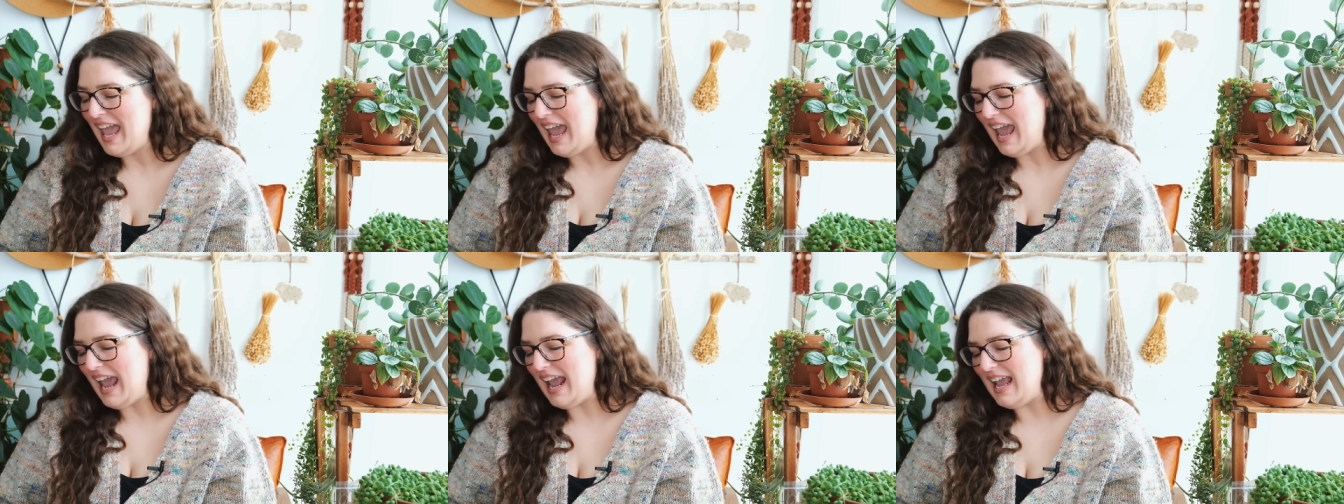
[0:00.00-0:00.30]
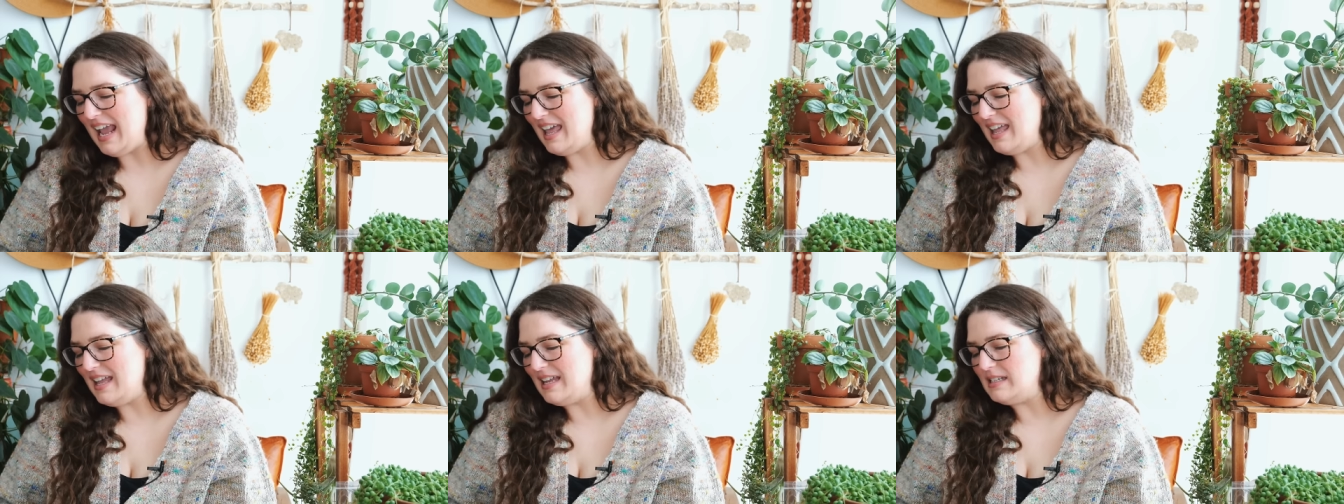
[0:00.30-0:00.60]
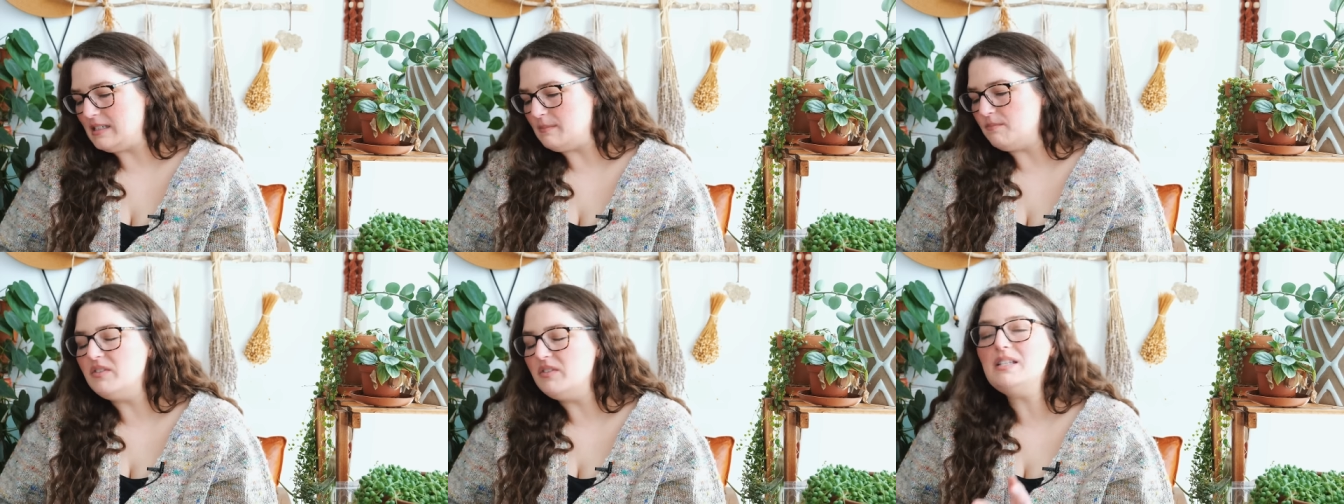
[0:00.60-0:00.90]

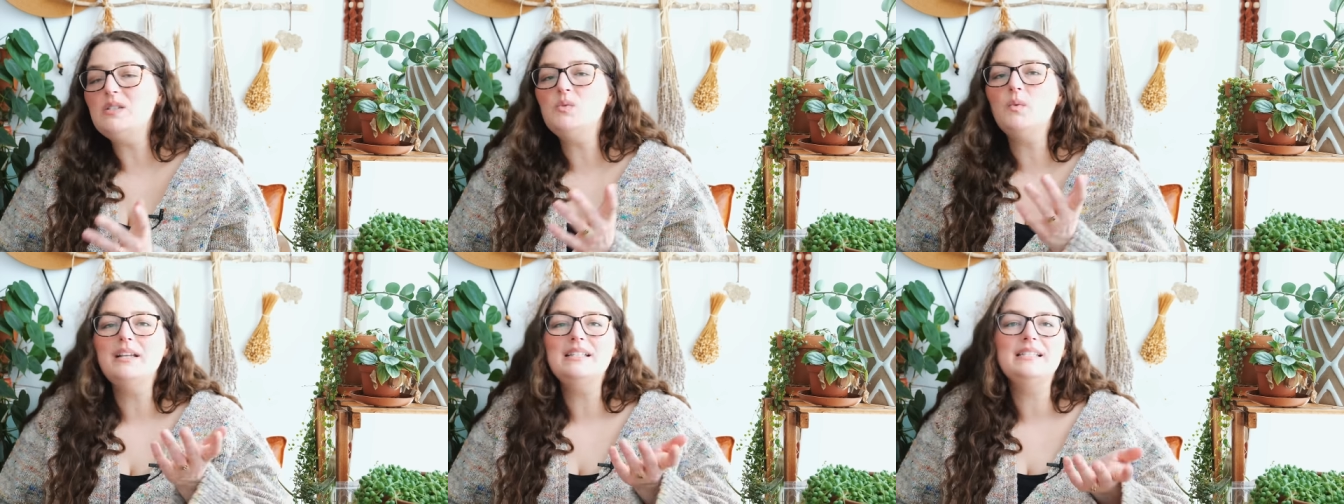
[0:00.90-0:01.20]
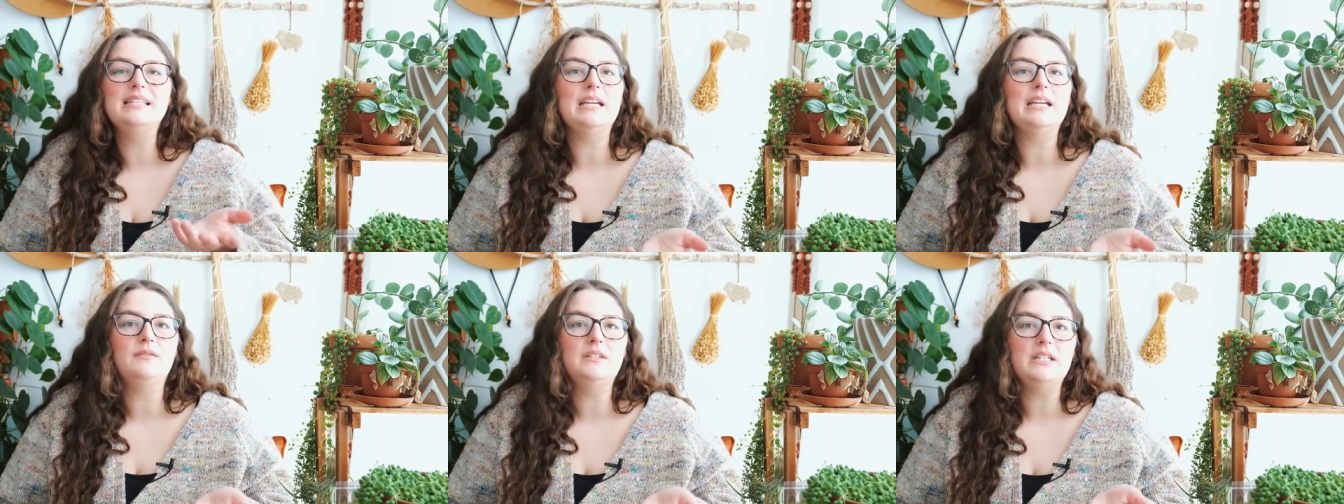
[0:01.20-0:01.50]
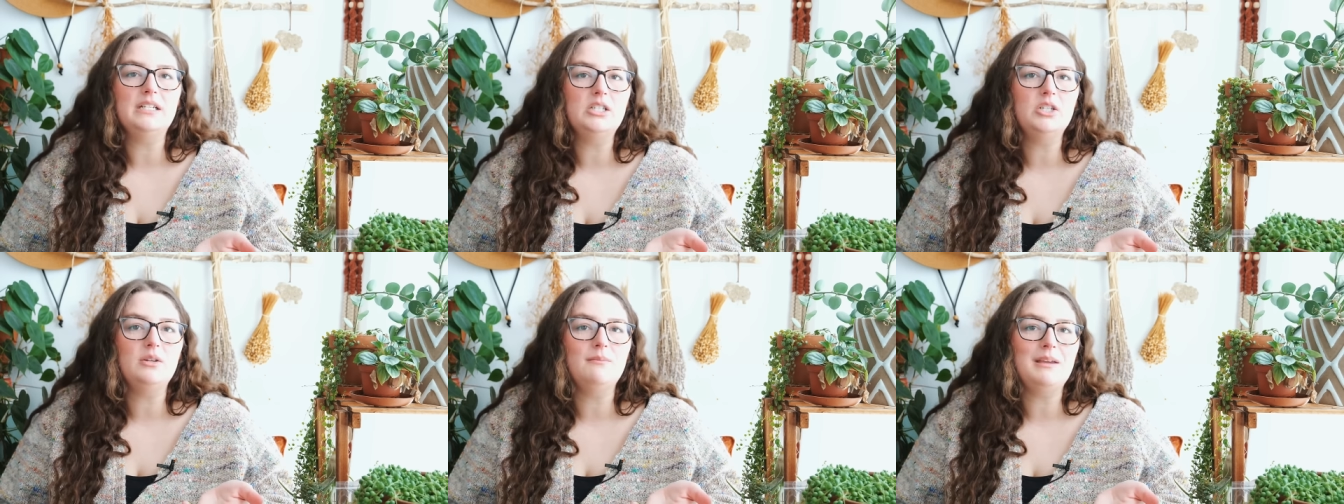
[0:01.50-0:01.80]
And this was
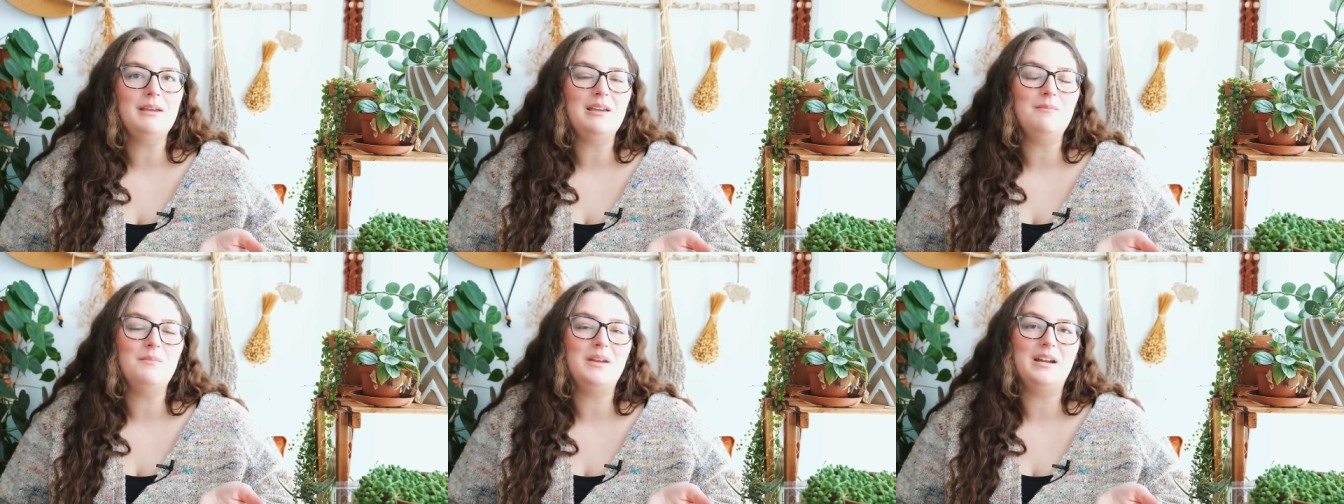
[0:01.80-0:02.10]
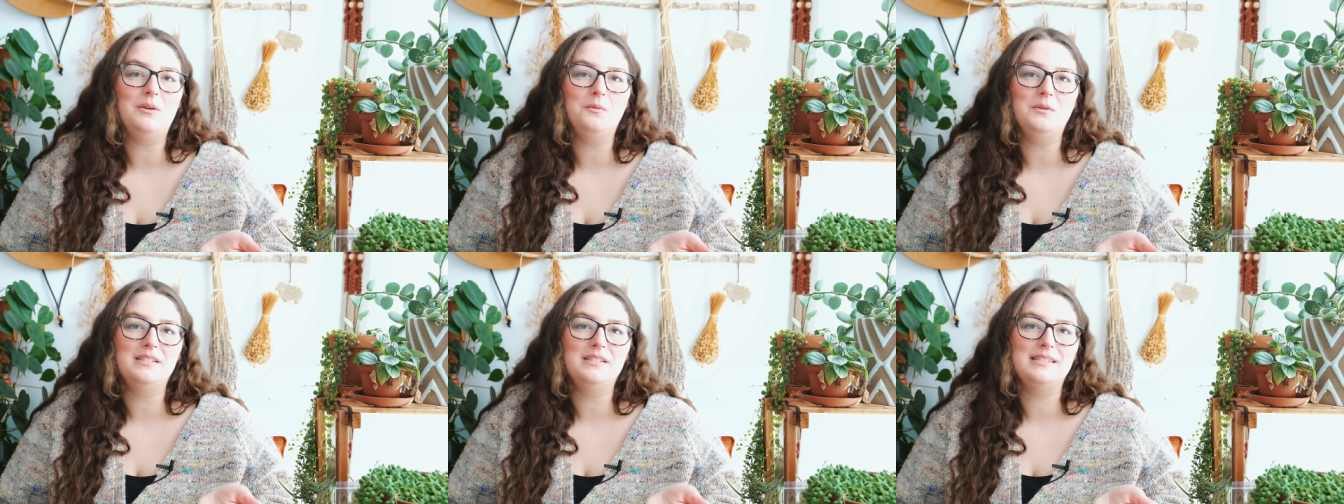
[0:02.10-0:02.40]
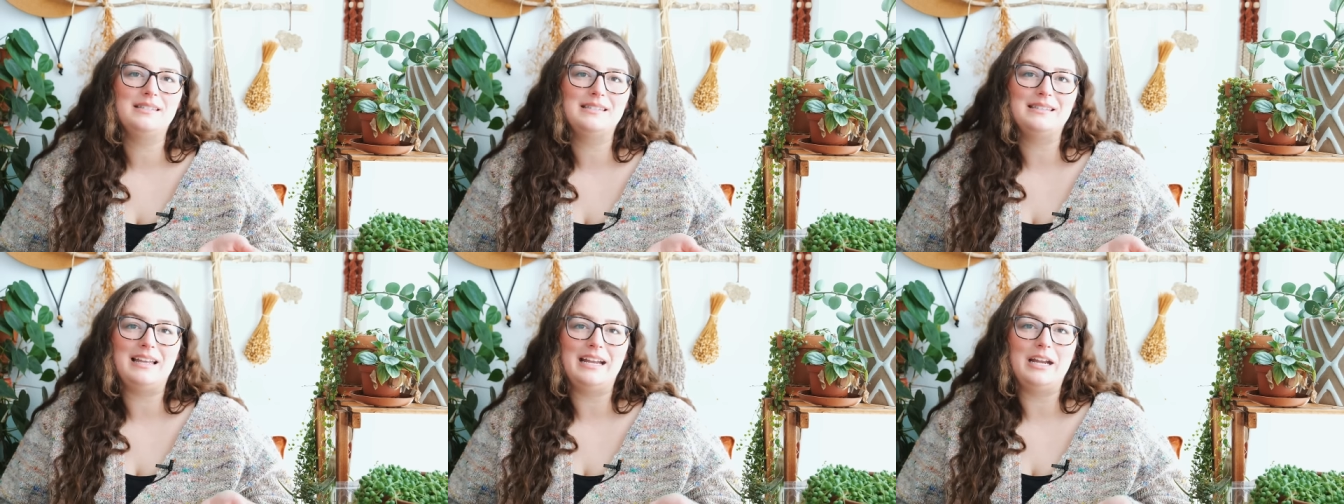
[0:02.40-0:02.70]
gifted to me, but it
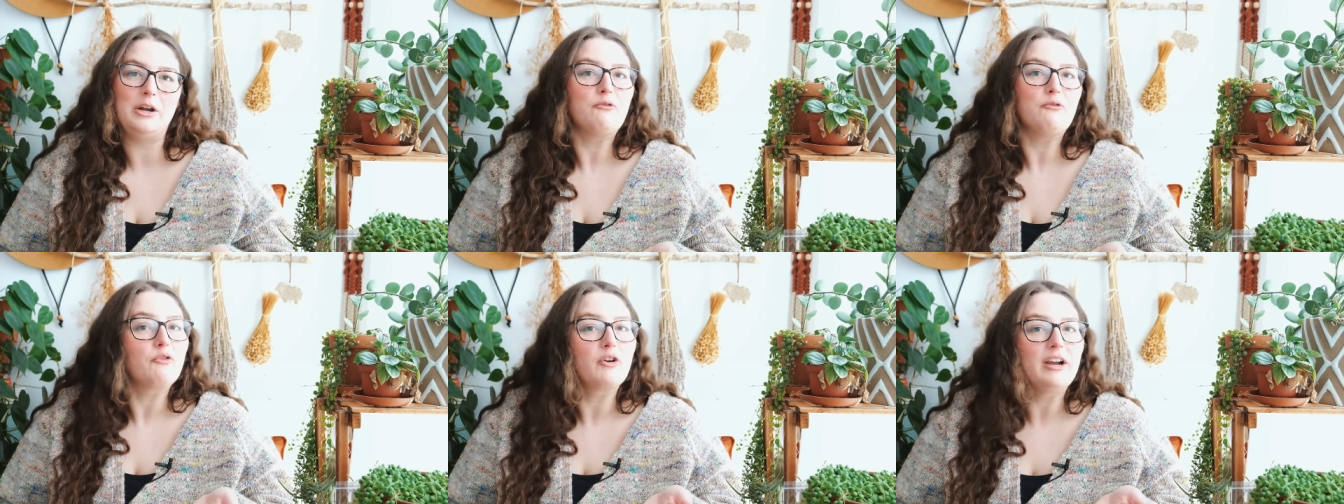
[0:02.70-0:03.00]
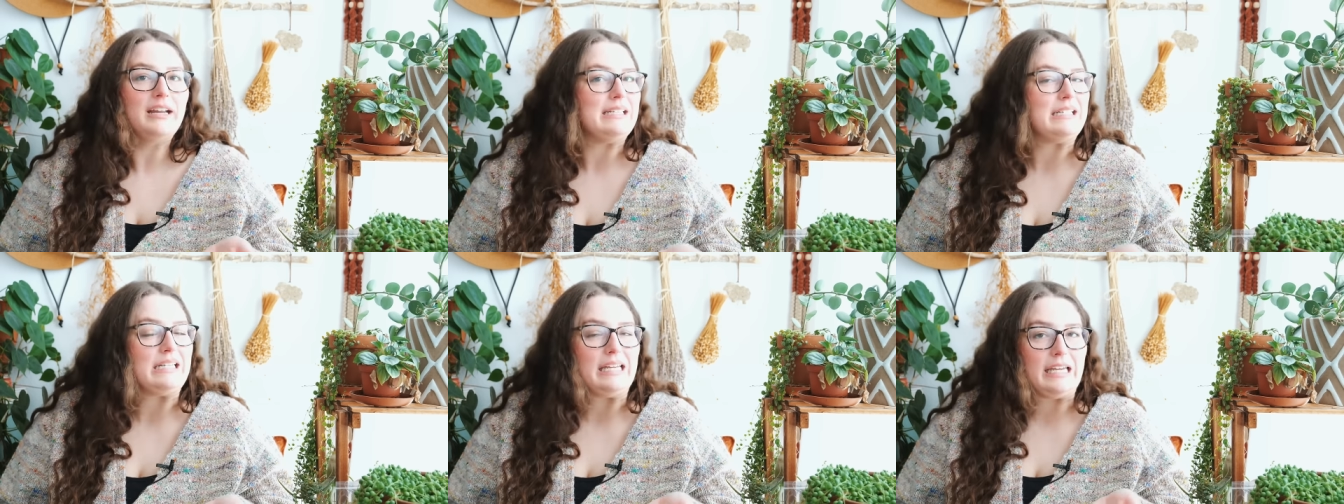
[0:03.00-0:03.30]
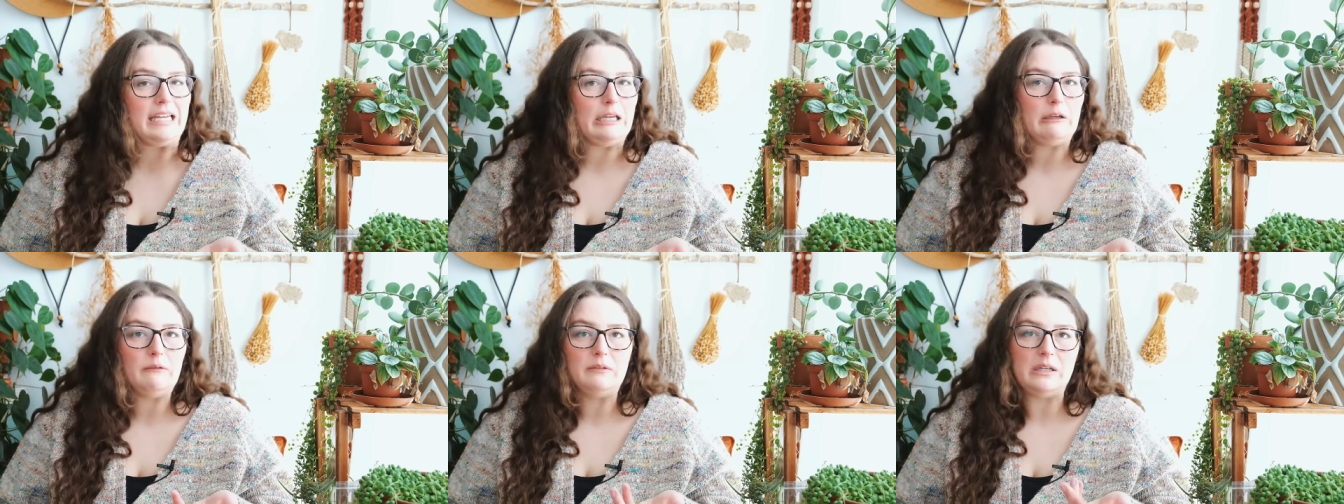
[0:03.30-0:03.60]
was like a friend
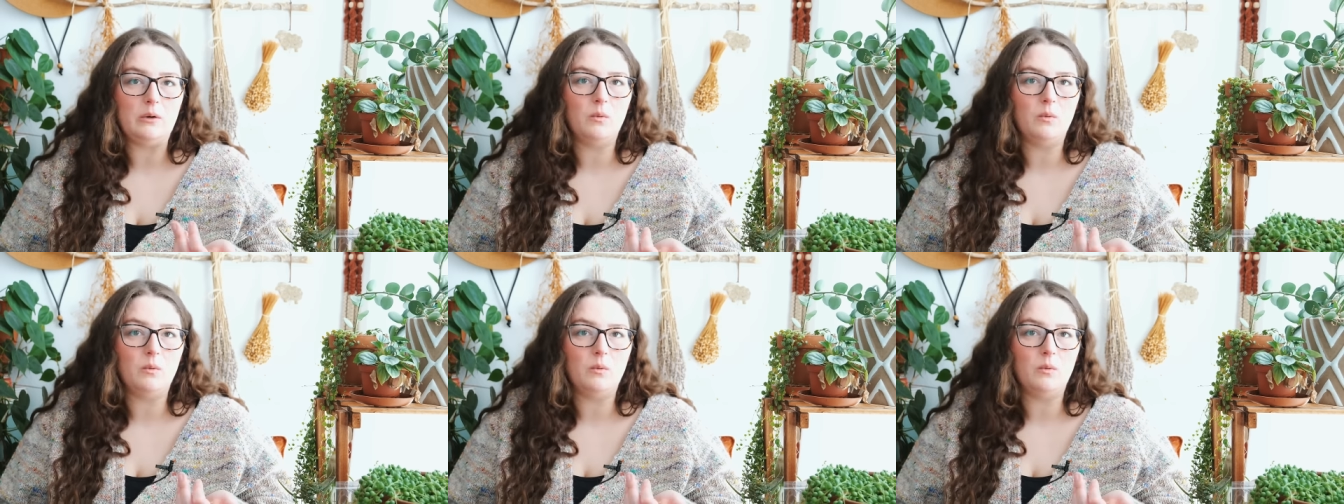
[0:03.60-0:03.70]
gift.